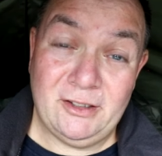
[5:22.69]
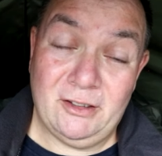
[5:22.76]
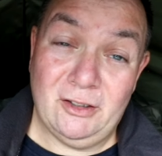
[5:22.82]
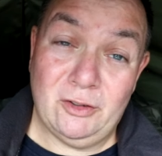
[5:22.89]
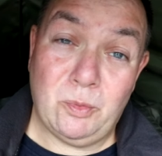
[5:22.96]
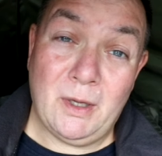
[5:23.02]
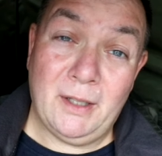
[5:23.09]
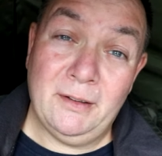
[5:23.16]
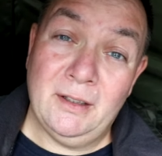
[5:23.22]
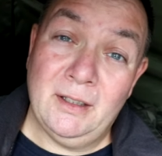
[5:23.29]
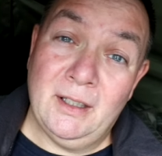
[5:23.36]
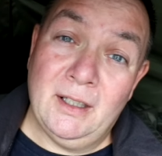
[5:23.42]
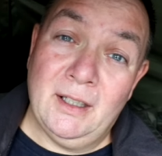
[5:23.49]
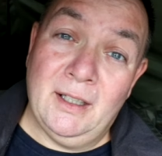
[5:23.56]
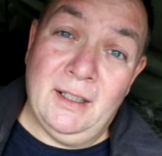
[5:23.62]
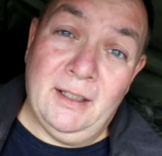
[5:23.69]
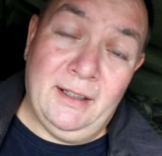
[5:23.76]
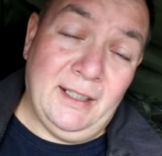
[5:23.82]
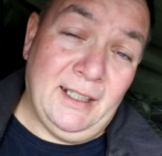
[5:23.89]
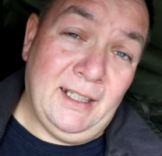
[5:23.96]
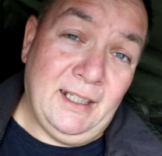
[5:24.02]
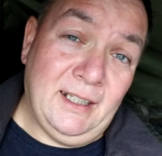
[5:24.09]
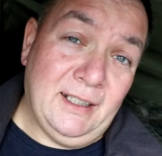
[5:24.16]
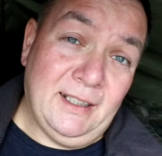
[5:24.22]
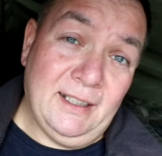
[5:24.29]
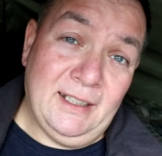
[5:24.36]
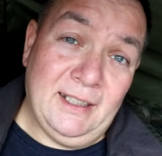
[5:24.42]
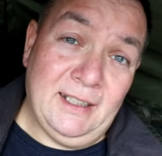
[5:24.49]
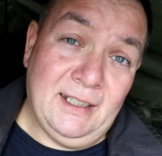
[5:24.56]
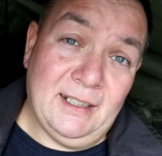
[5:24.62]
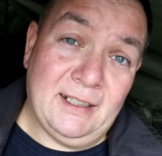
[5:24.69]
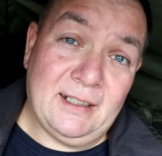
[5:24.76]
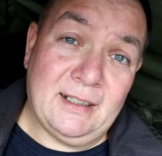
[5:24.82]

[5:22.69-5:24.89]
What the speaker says: So there's one near the